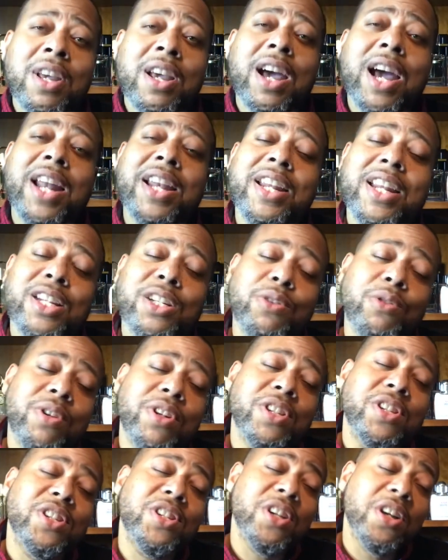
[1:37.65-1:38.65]
I need you to
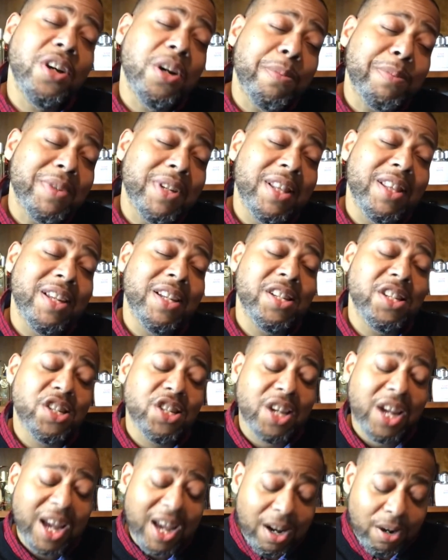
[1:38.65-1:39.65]
sub to this
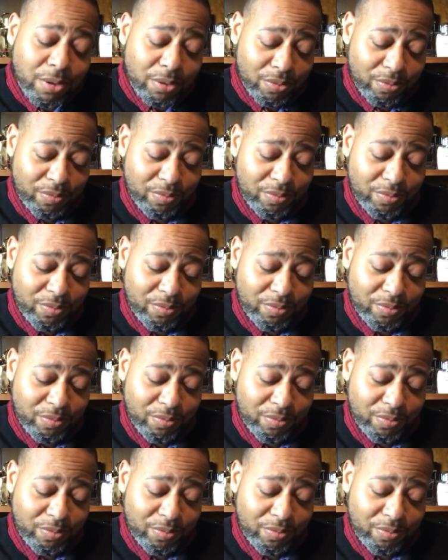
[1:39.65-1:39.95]
channel.